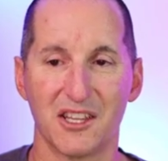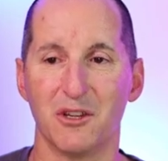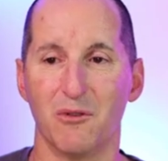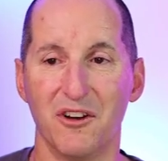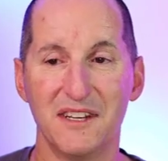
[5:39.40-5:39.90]

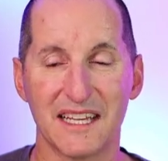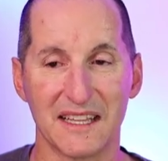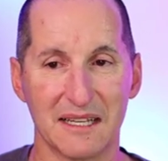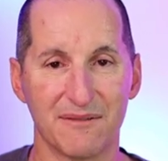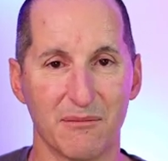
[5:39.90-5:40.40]
You only get
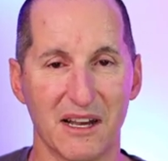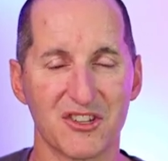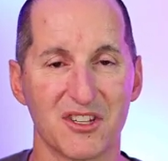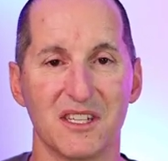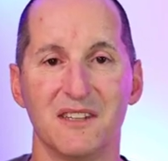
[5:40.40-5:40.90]
that
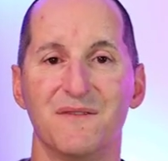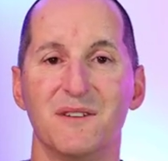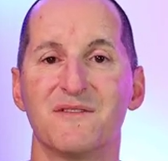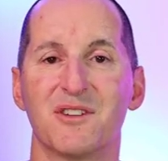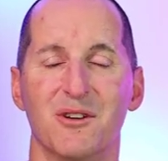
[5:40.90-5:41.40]
information if
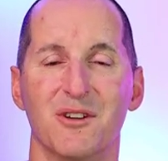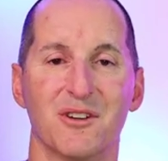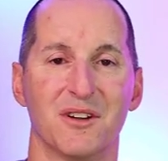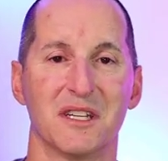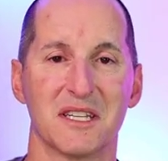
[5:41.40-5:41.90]
you've turned
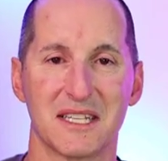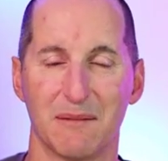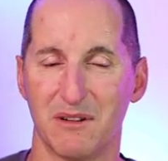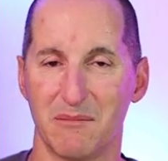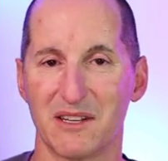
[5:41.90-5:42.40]
on
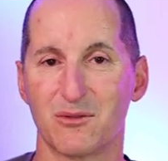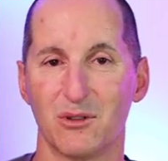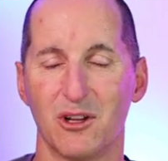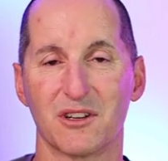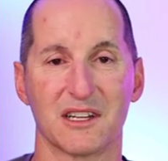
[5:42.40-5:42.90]
supplemental
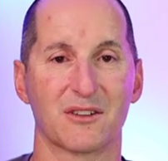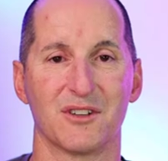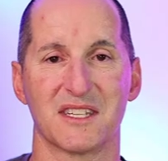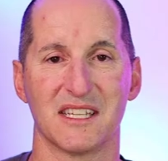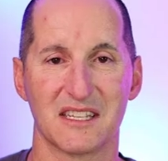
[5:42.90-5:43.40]
logging
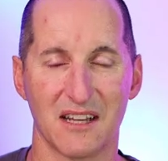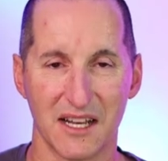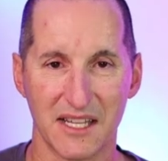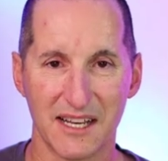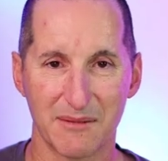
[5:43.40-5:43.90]
across the
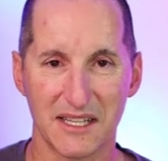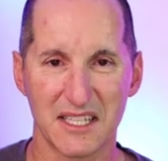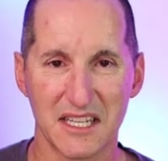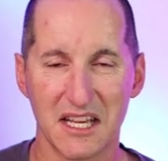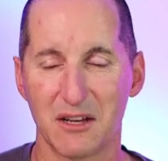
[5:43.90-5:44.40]
entire
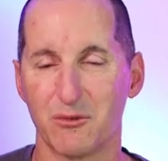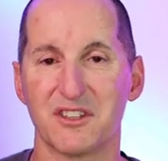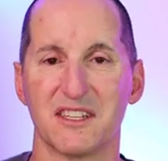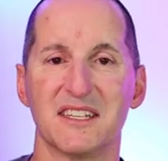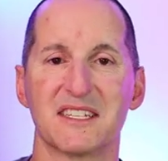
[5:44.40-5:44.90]
database,
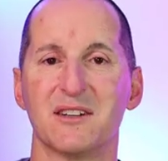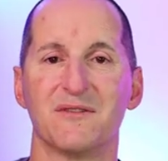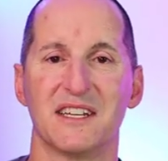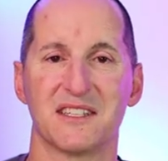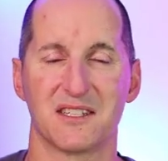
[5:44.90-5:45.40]
which in itself
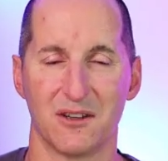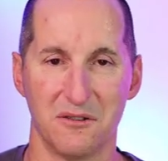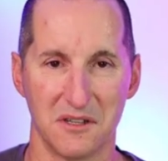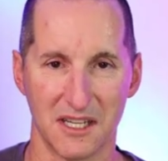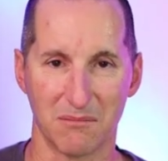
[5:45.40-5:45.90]
has its
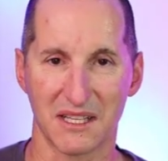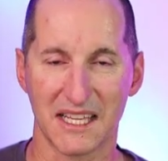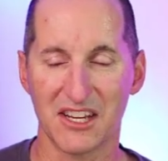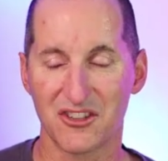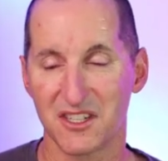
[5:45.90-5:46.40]
own
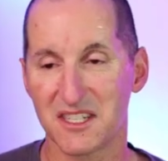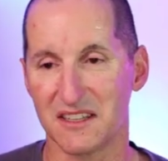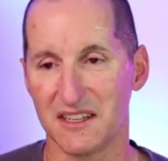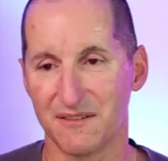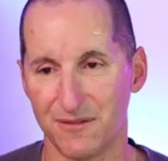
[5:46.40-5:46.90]
implications
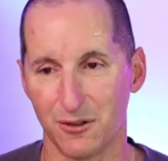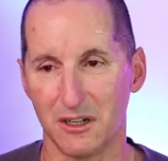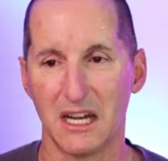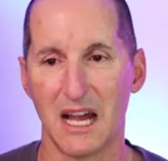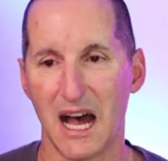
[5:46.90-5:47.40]
and
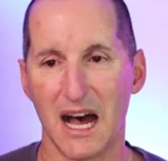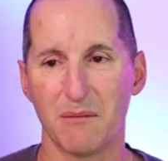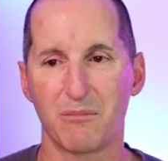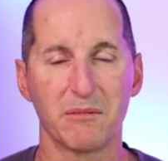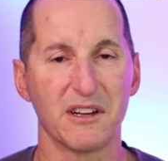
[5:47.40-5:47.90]
therefore
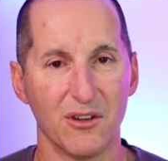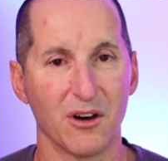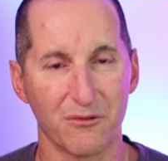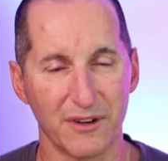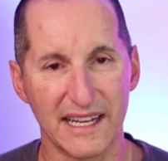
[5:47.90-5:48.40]
probably
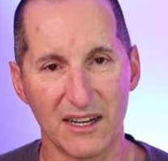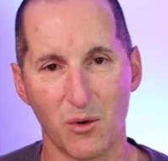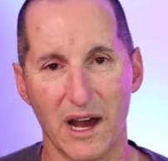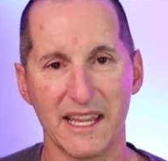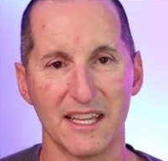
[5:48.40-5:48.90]
not really a
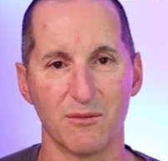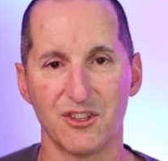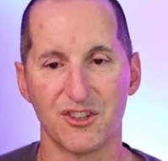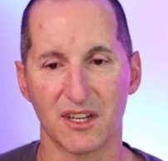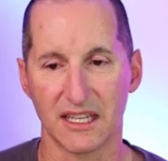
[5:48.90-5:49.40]
way in
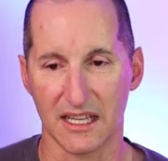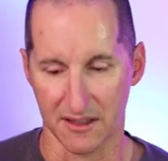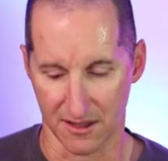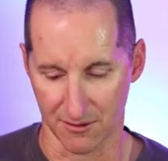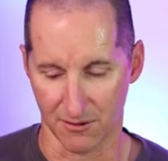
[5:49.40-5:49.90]
which you can
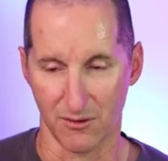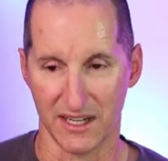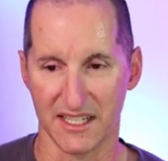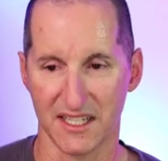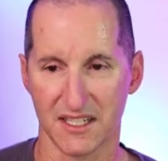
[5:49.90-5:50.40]
get the row
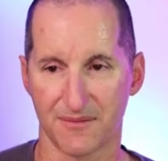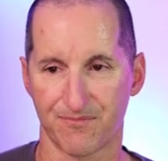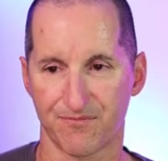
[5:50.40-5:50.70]
IDs.